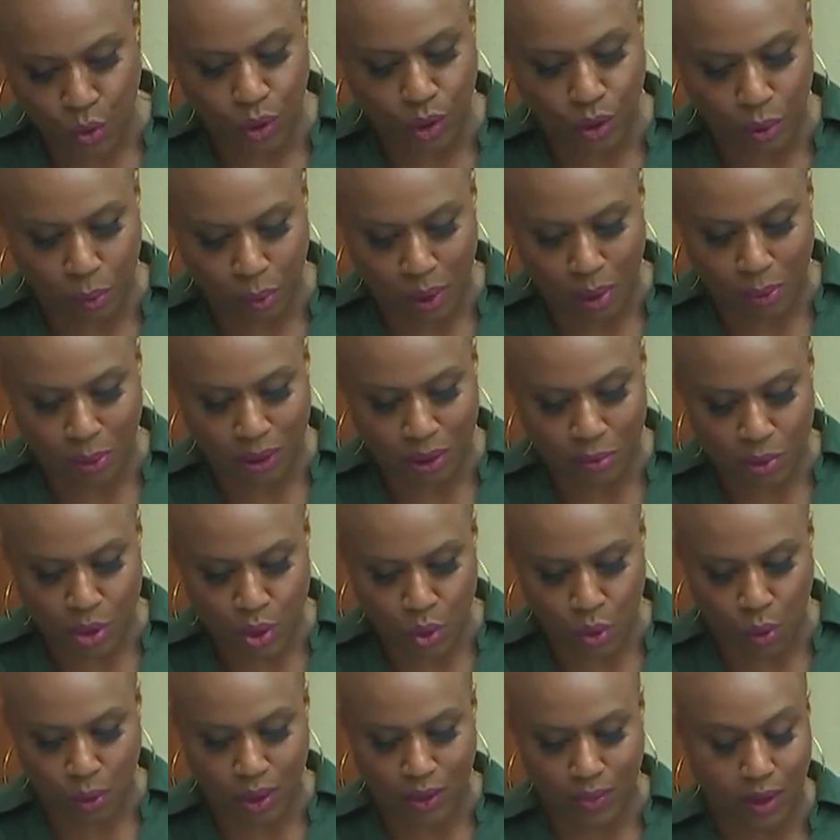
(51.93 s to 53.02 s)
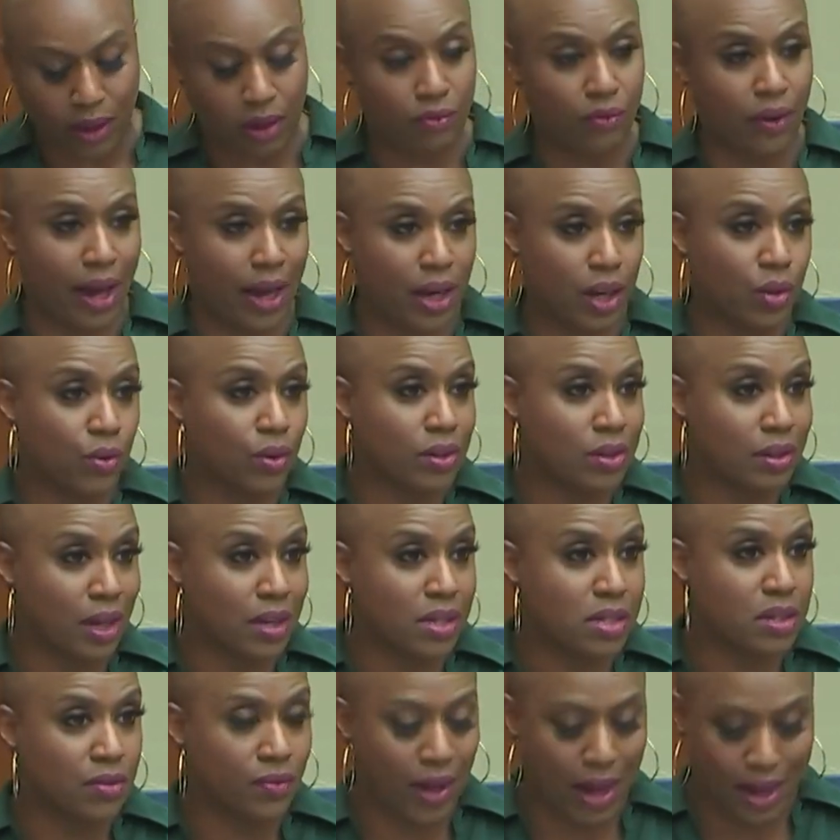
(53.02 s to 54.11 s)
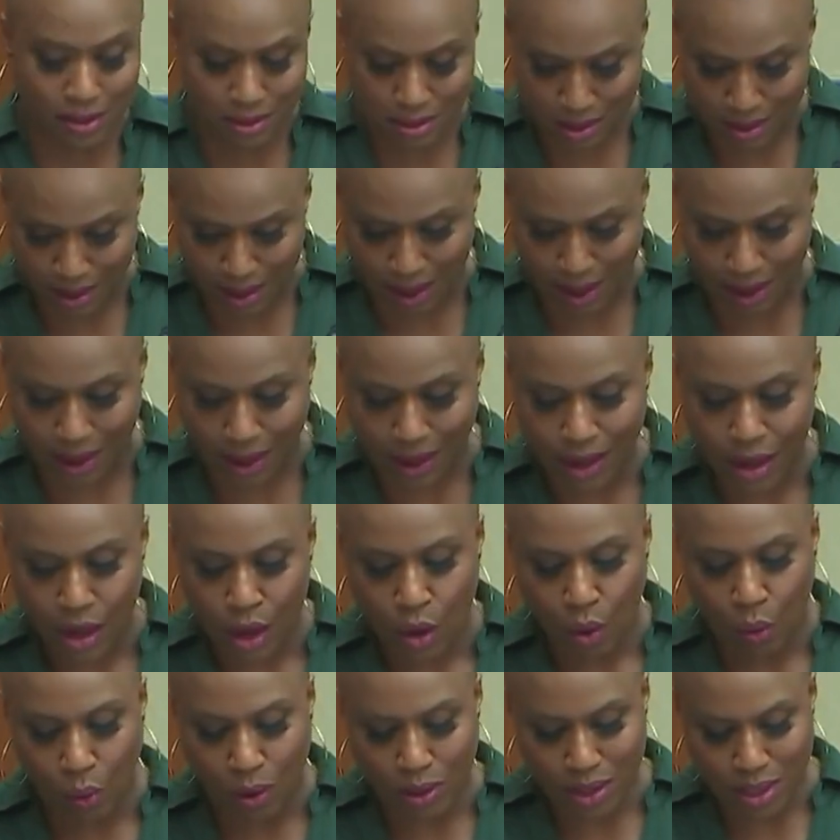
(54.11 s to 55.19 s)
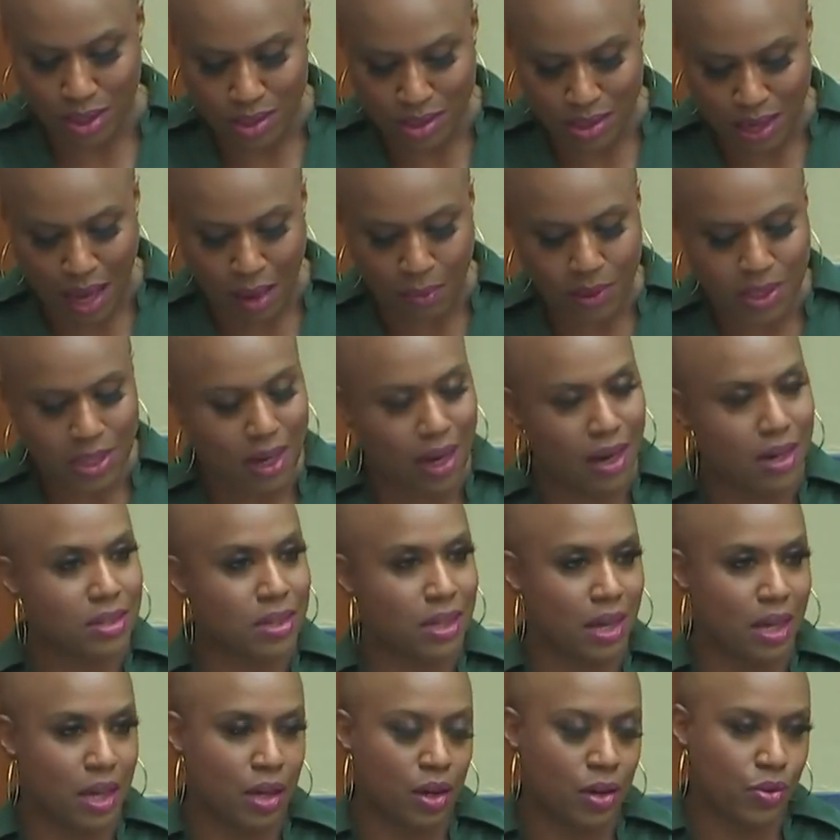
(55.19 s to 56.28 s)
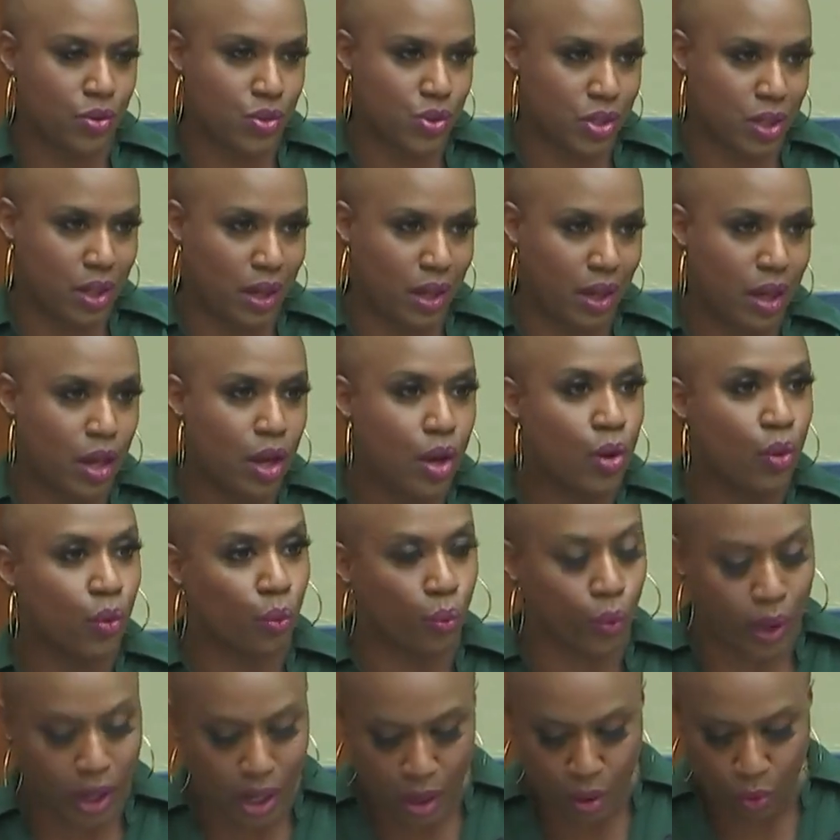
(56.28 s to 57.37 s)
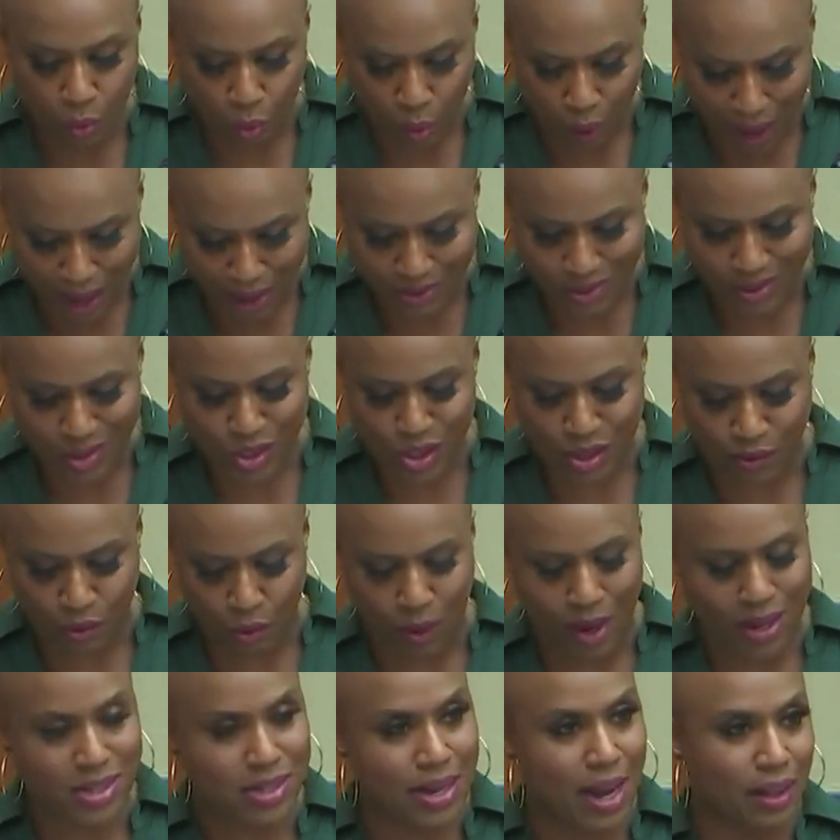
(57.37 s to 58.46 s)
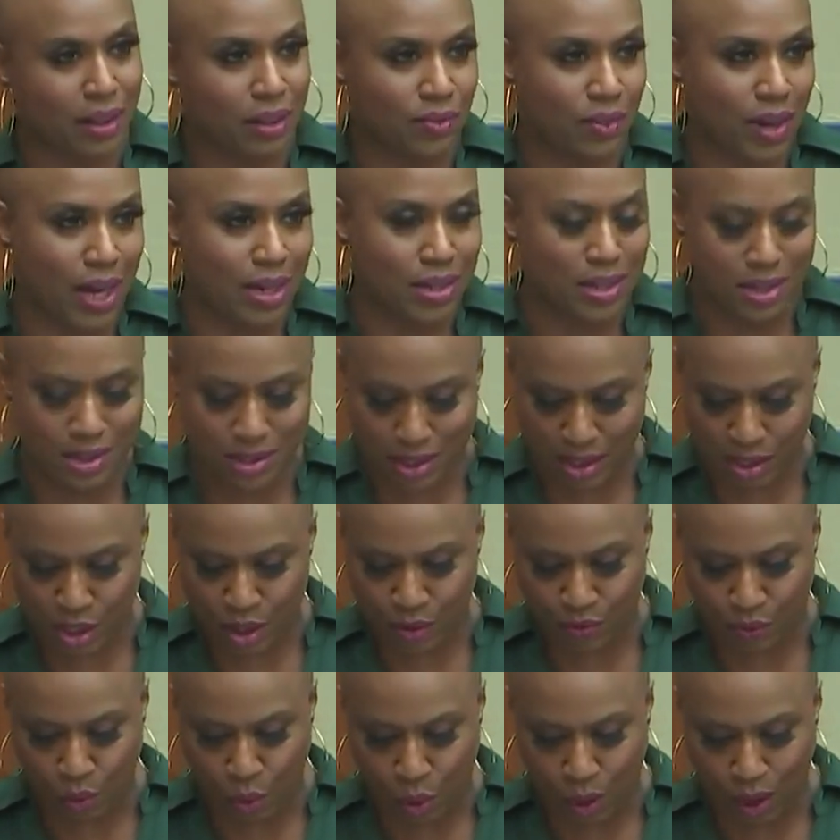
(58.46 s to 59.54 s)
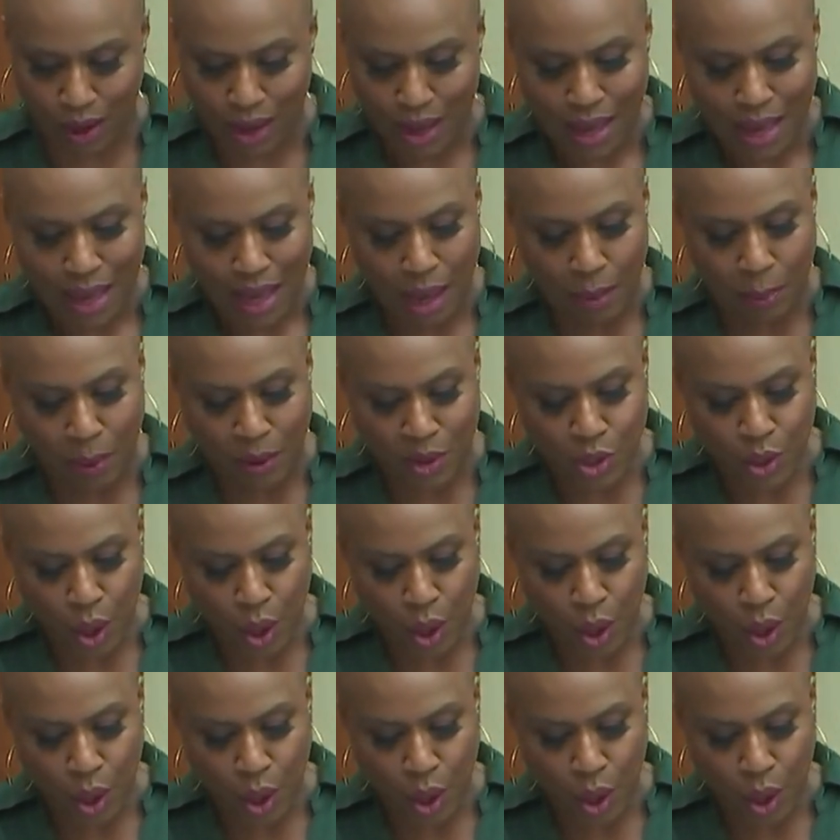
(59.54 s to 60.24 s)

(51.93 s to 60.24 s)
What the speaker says: and the Republican majority that invited you to testify today want to sabotage the EOC, rewrite the Civil Rights Act of 1964, and push